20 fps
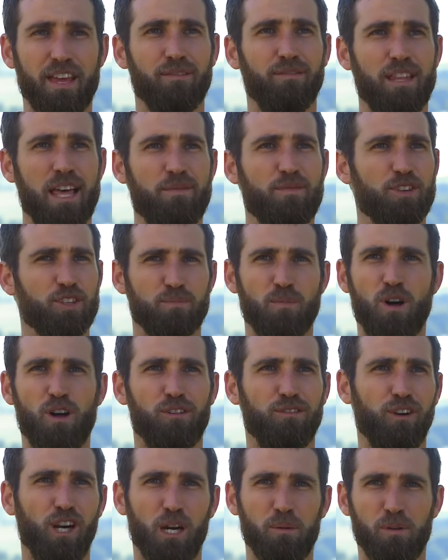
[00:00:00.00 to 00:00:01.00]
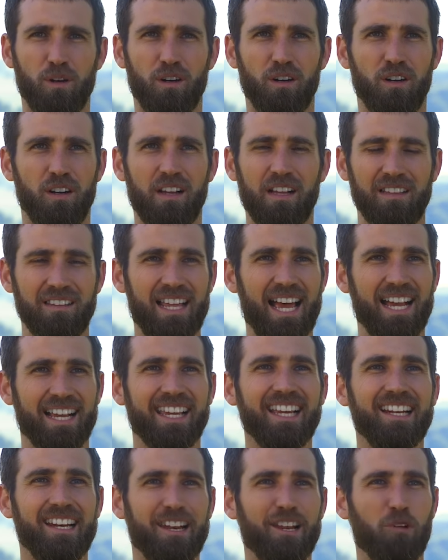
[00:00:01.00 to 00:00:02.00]
have left the small farmer
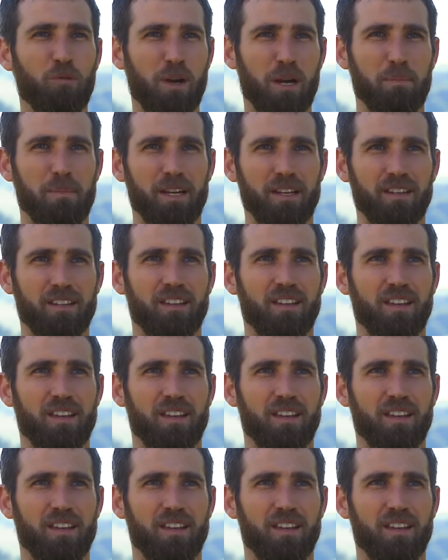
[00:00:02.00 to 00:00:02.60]
lacking in equipment.